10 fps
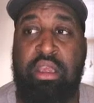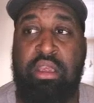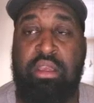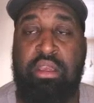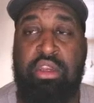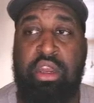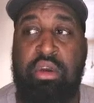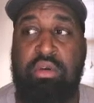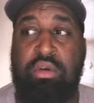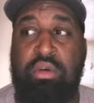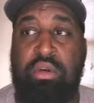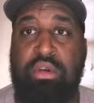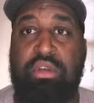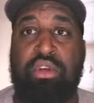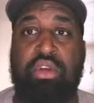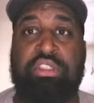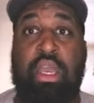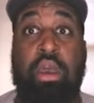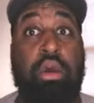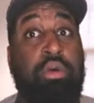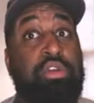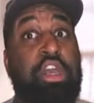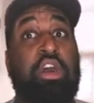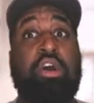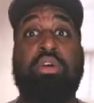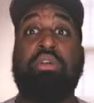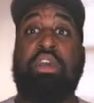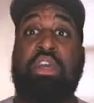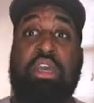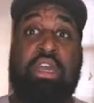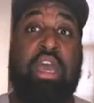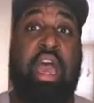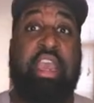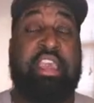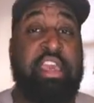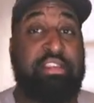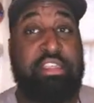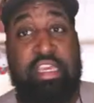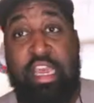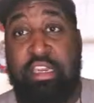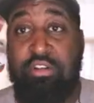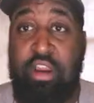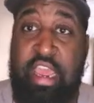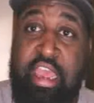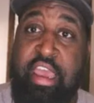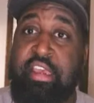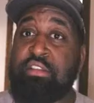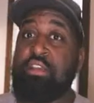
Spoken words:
You know, you're gonna say, oh no, I can't see that grass.